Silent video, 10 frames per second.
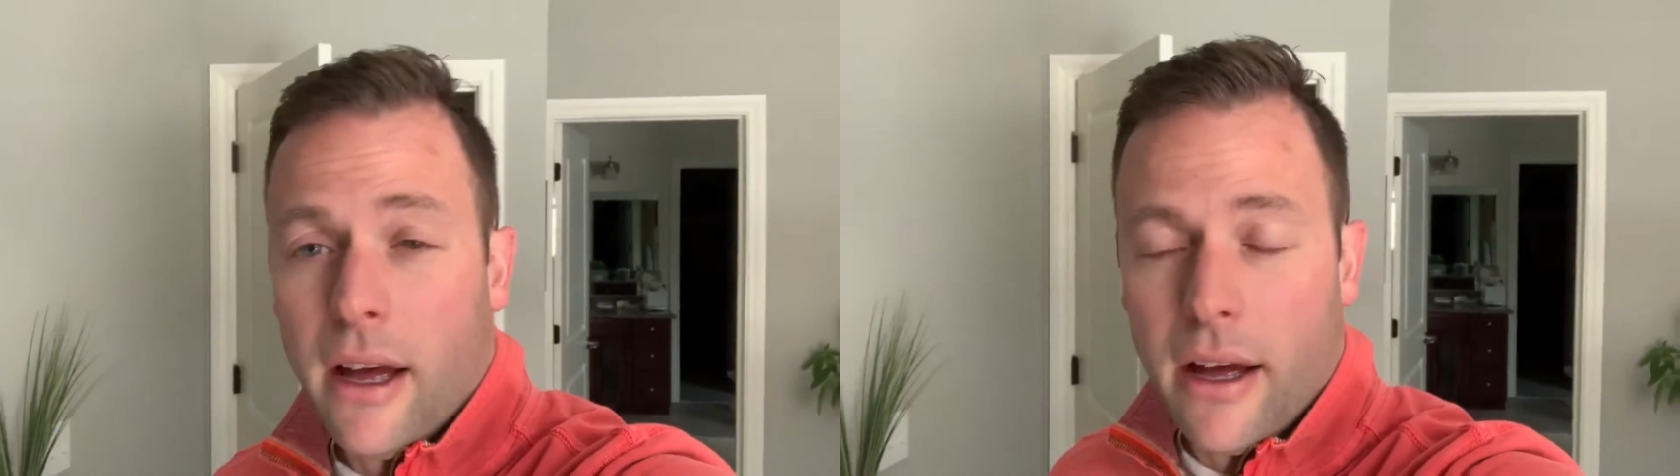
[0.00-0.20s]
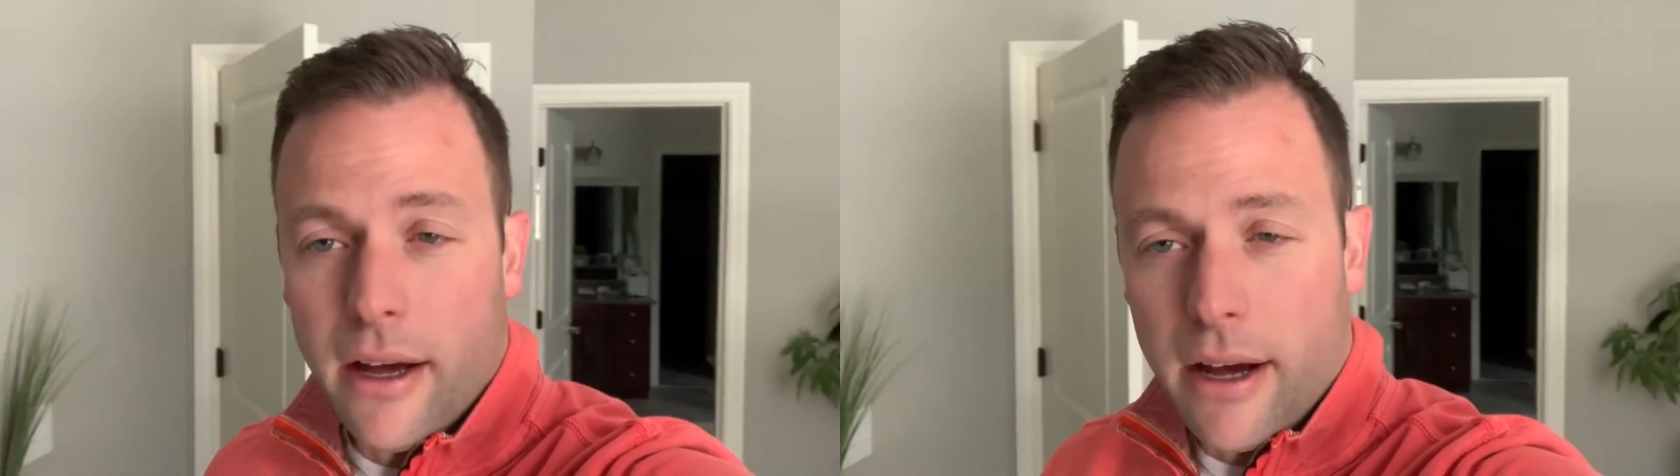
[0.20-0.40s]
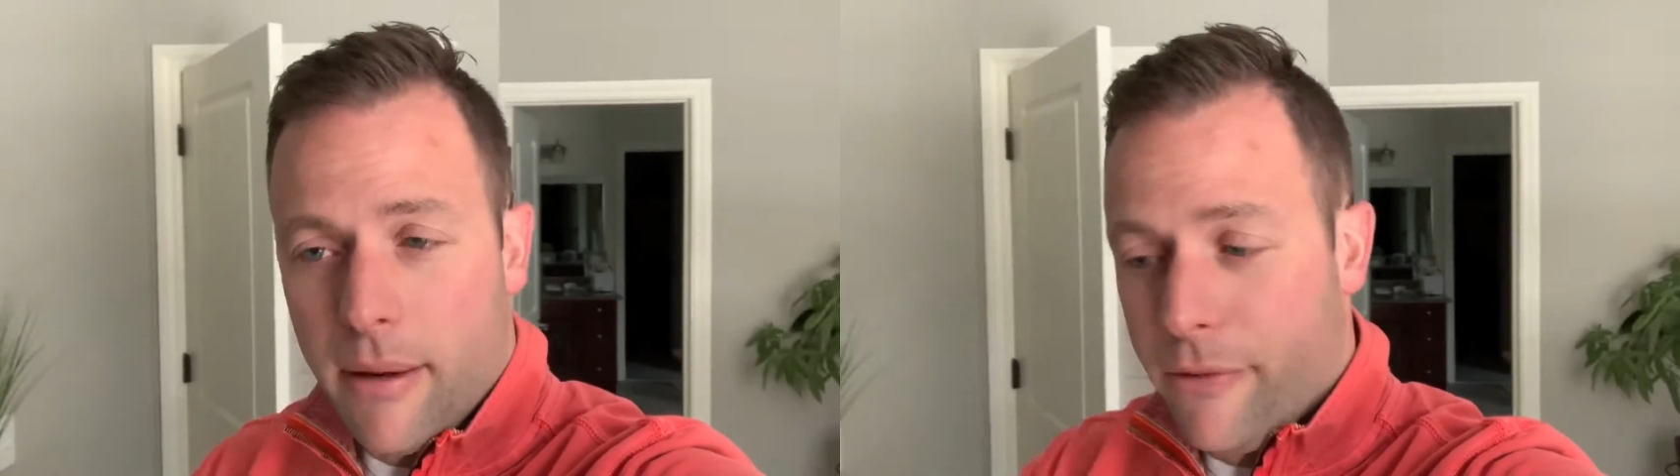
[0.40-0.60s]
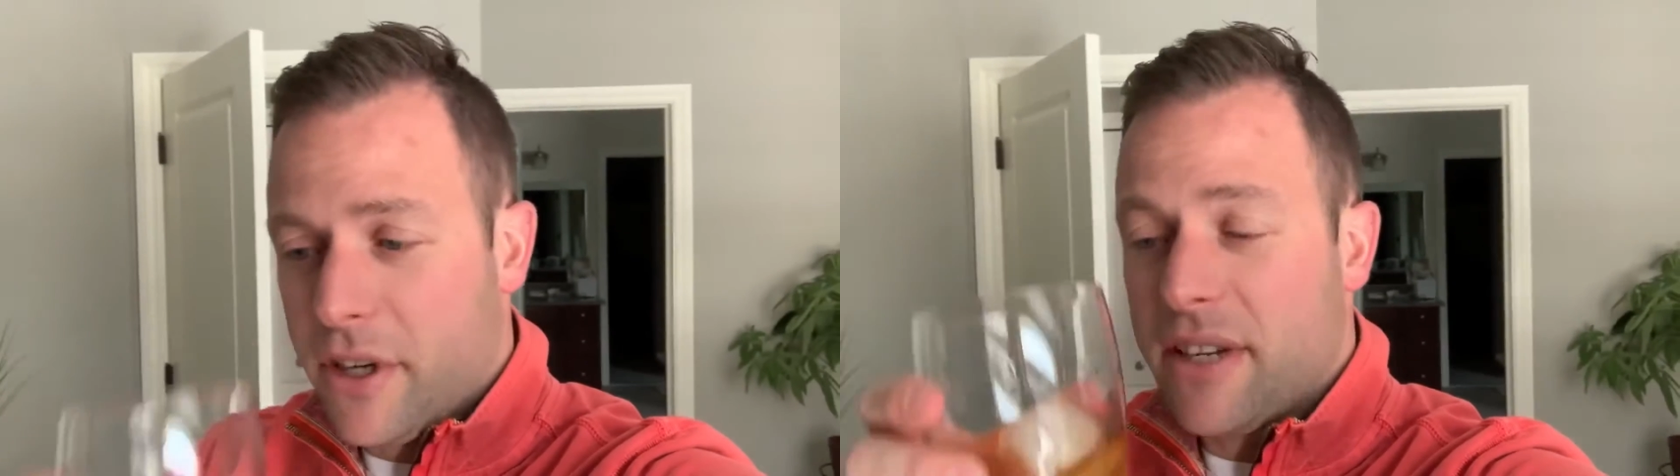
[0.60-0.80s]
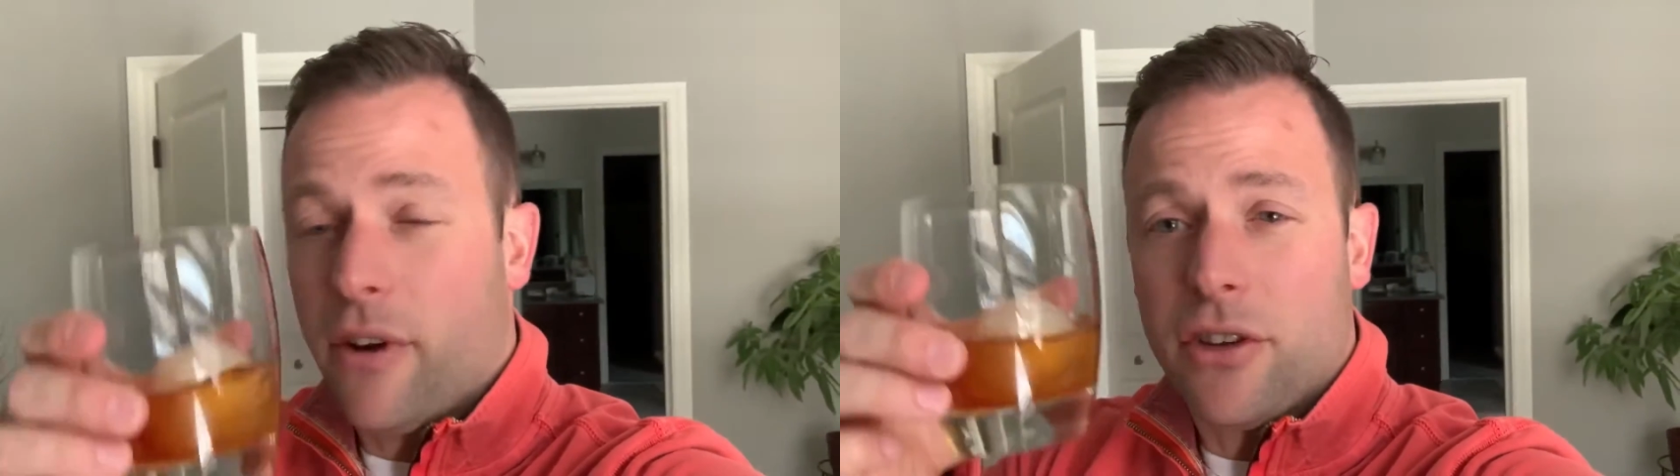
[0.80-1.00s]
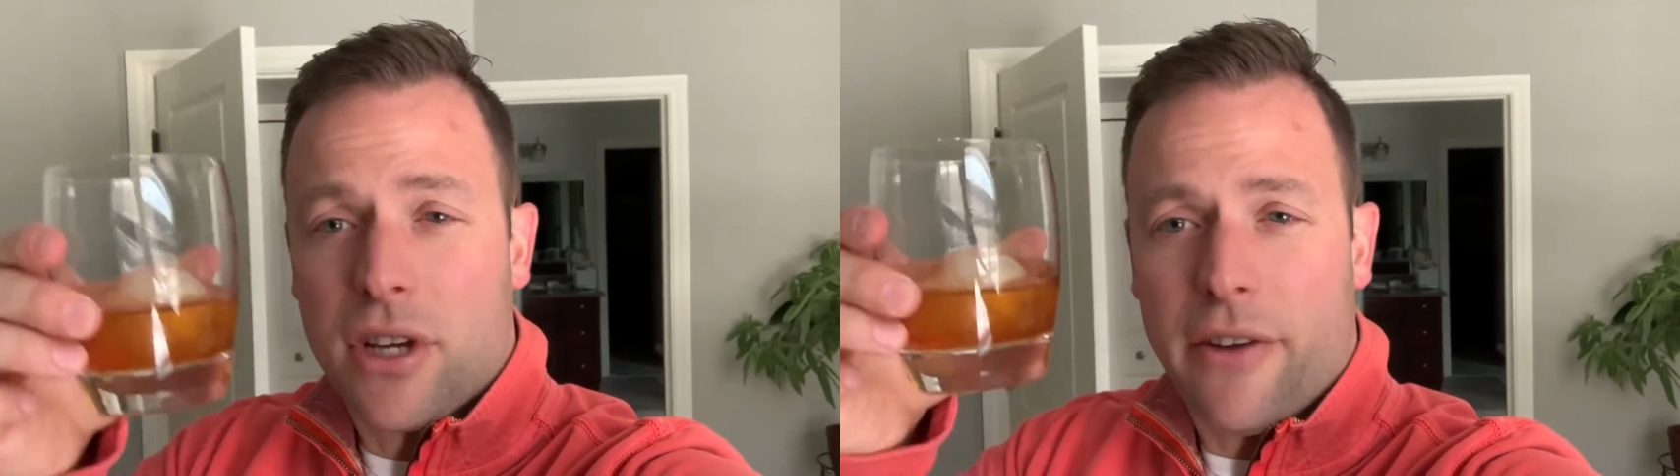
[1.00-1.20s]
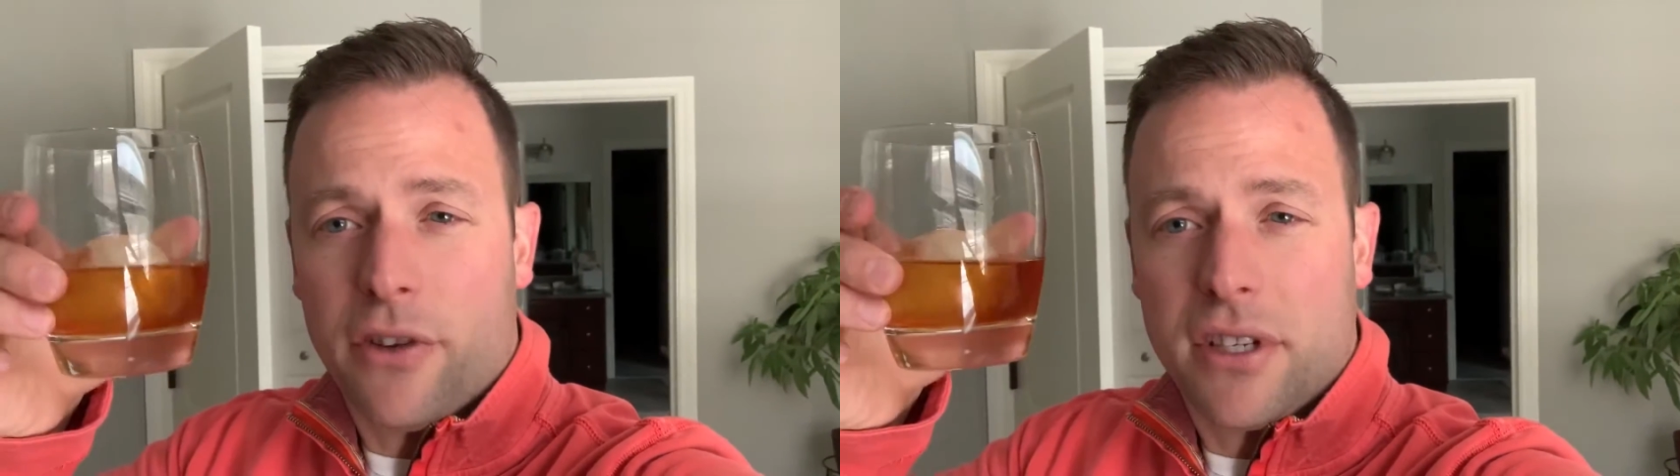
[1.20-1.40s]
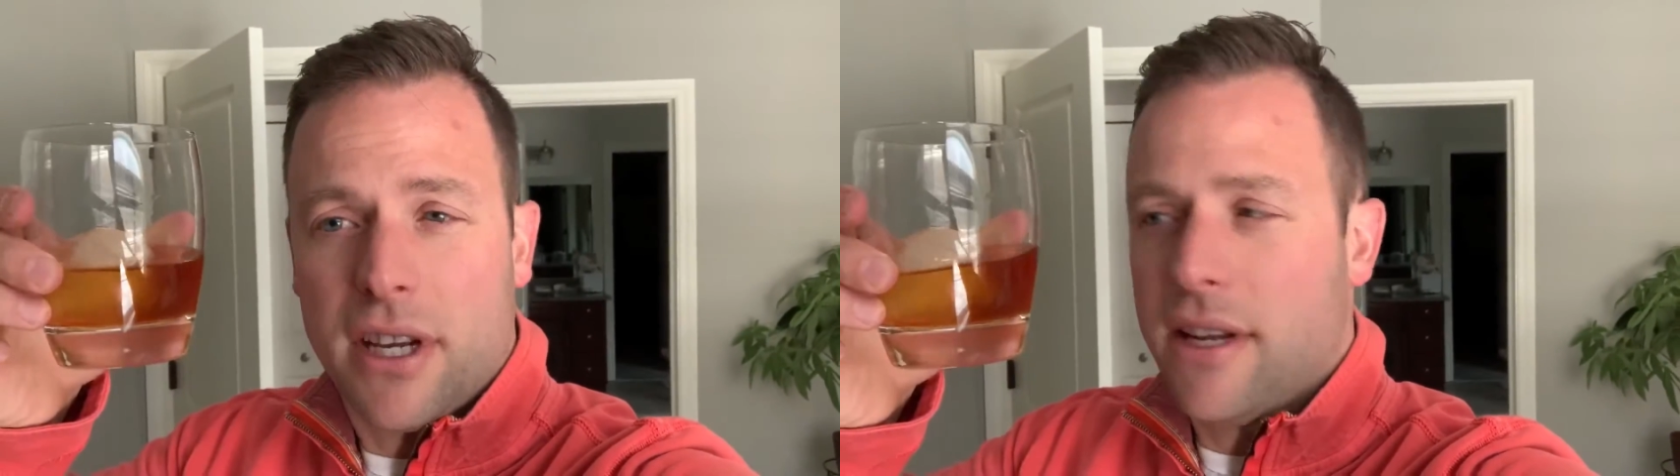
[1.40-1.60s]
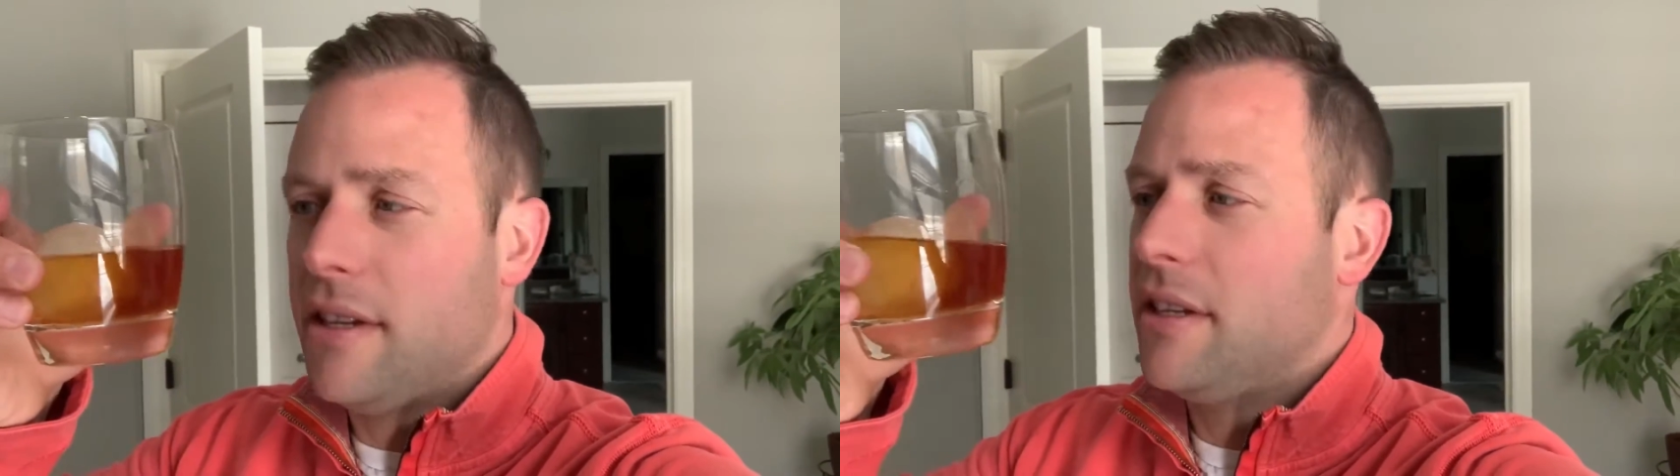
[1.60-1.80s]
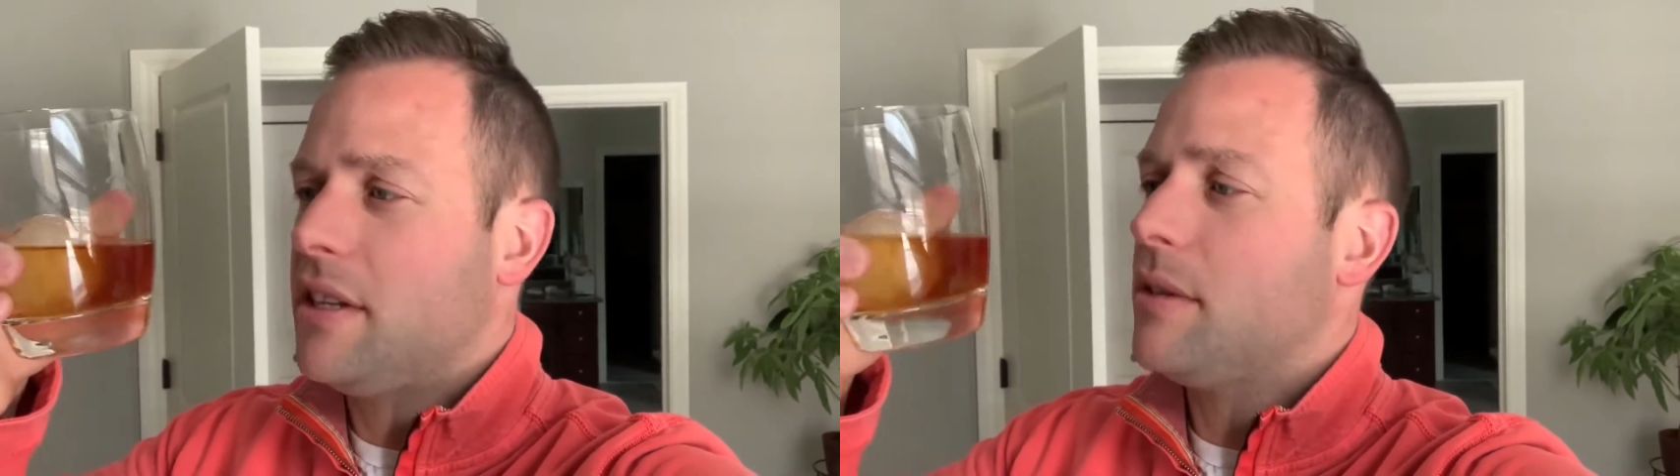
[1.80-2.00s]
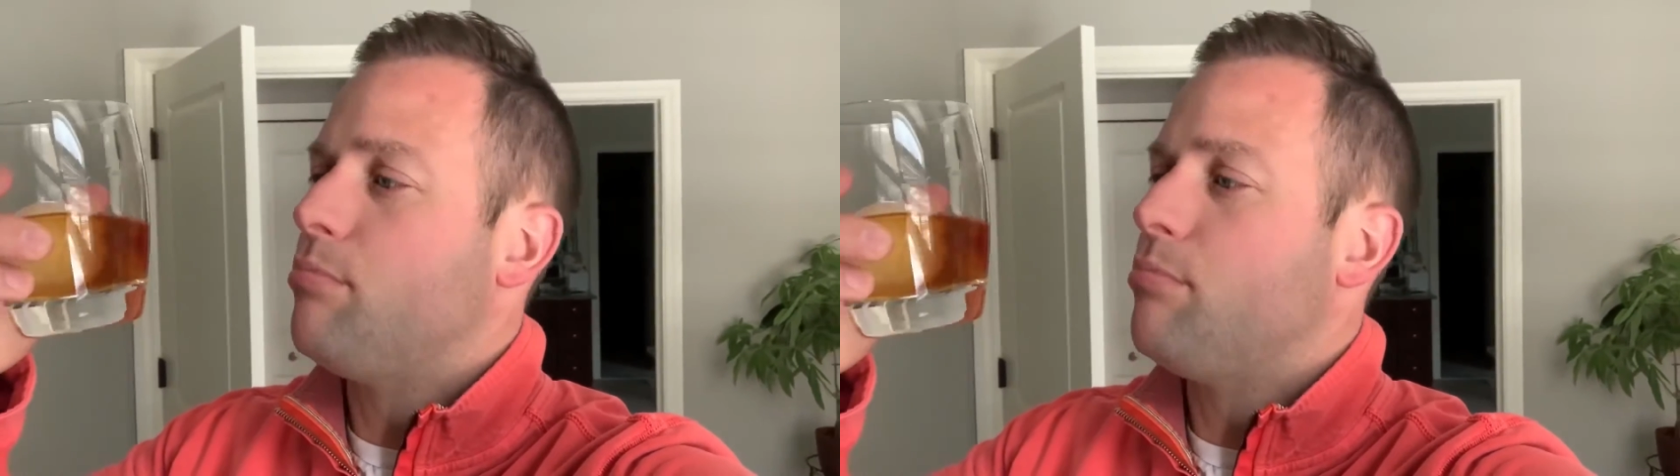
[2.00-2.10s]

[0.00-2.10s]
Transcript: First of all, Jefferson's